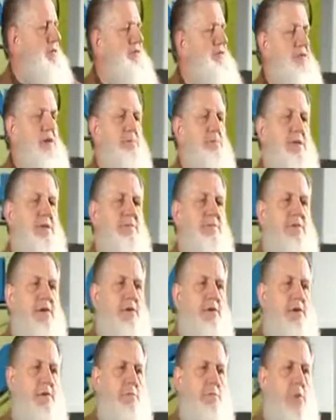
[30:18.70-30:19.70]
something
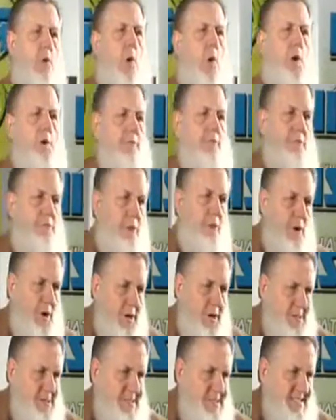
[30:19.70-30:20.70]
very important for
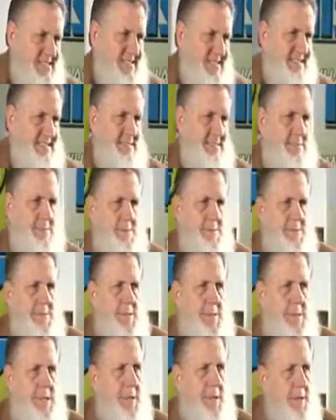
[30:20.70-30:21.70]
us.
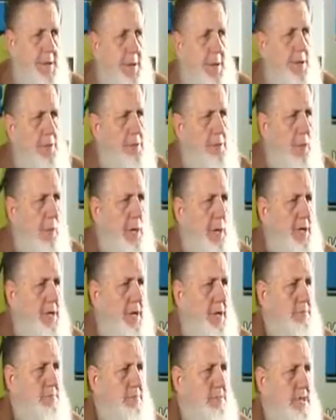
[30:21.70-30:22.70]
Another point
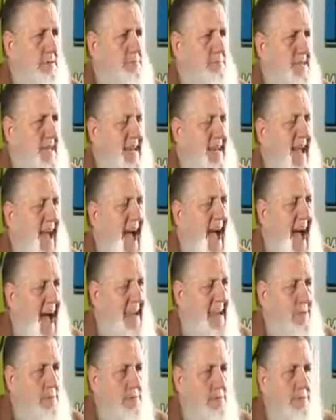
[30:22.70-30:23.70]
comes up that
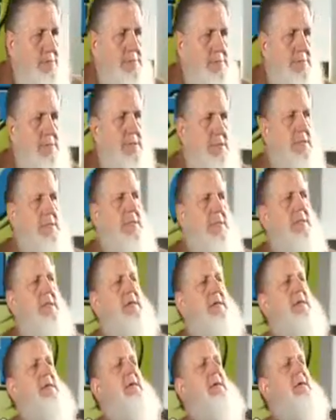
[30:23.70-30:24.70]
Adam
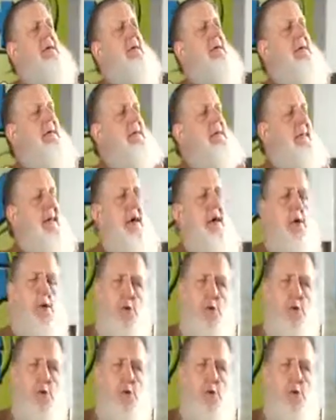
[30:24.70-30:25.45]
is held